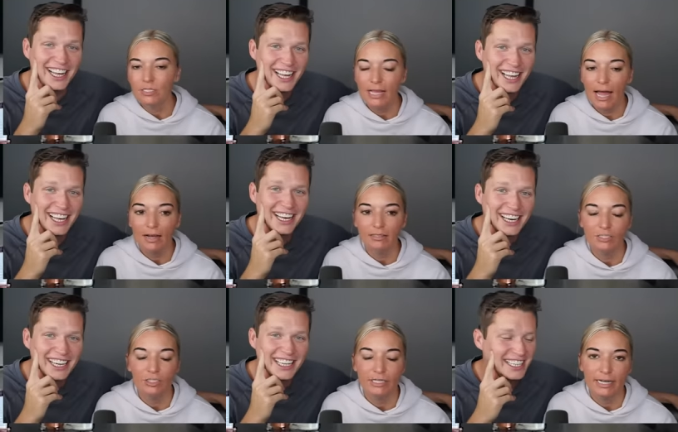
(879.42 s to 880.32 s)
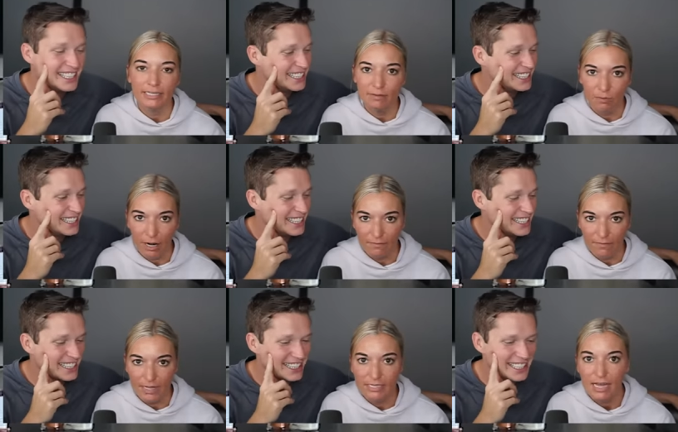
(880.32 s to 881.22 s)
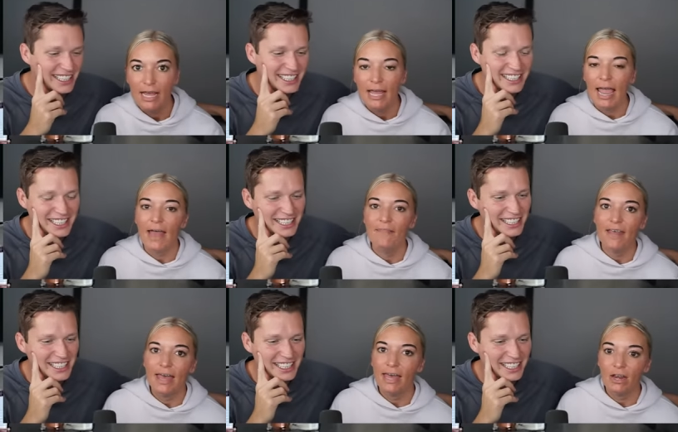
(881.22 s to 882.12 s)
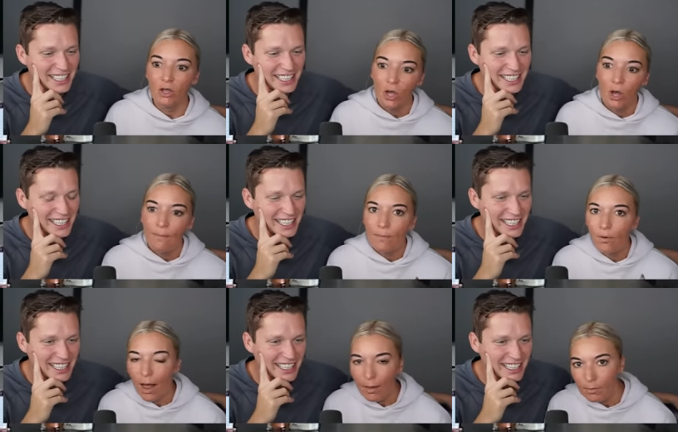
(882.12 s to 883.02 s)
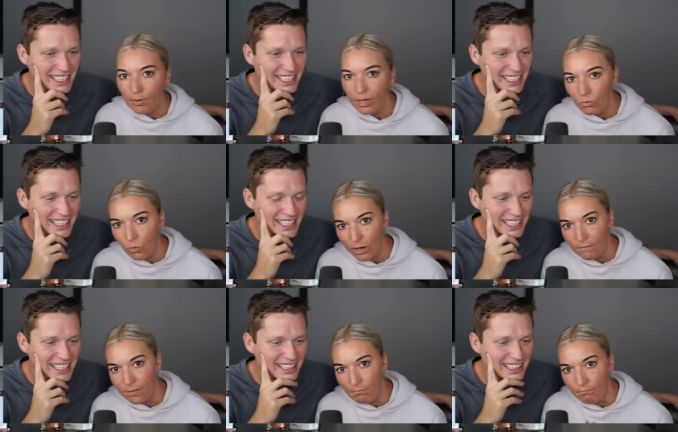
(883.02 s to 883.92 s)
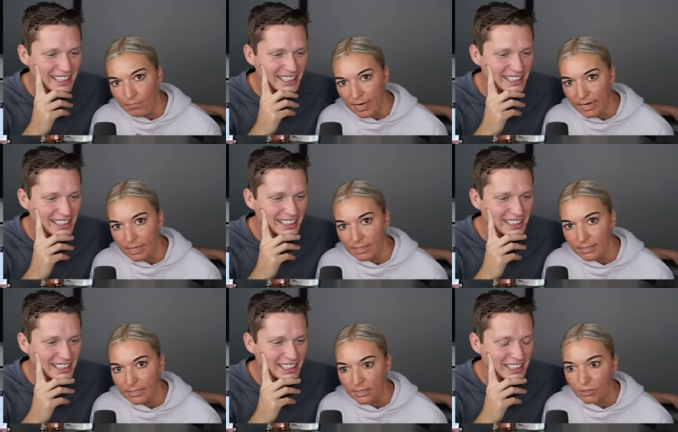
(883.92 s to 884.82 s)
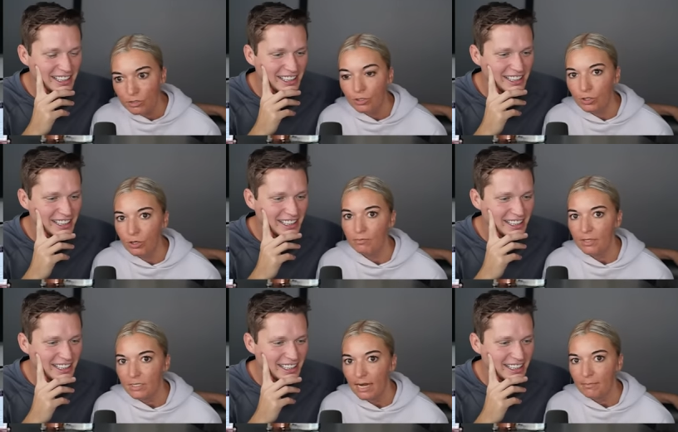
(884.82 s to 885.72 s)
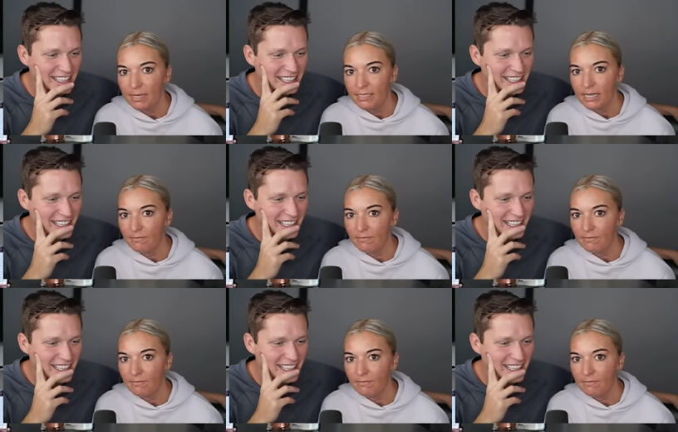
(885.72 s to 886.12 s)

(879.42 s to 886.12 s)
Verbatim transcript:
Speaker 1: the house, she gets some breakfast, and then probably one of the biggest Zoom segments I've